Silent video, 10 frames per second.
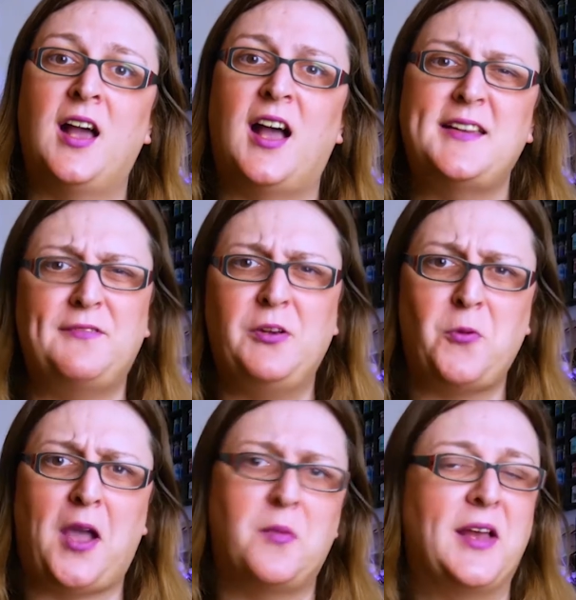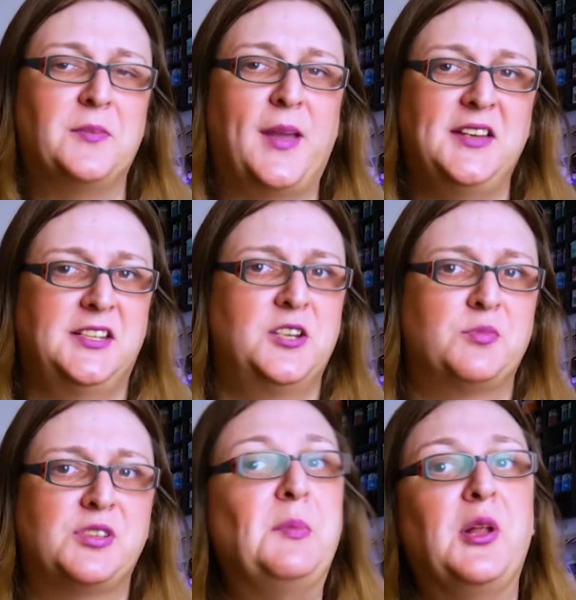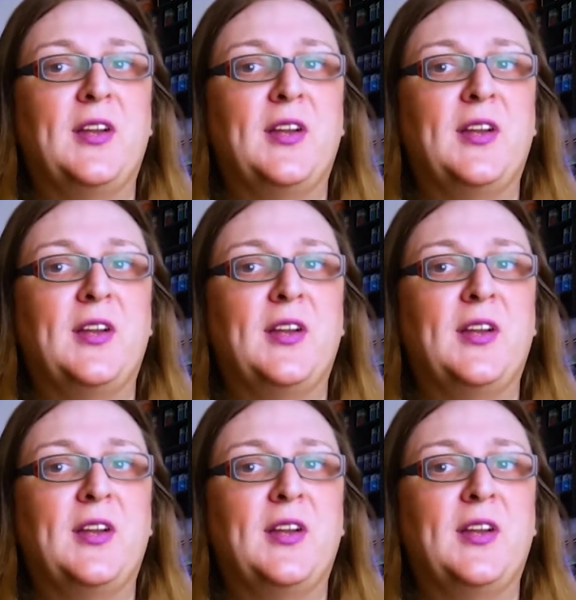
I definitely recommend painting up some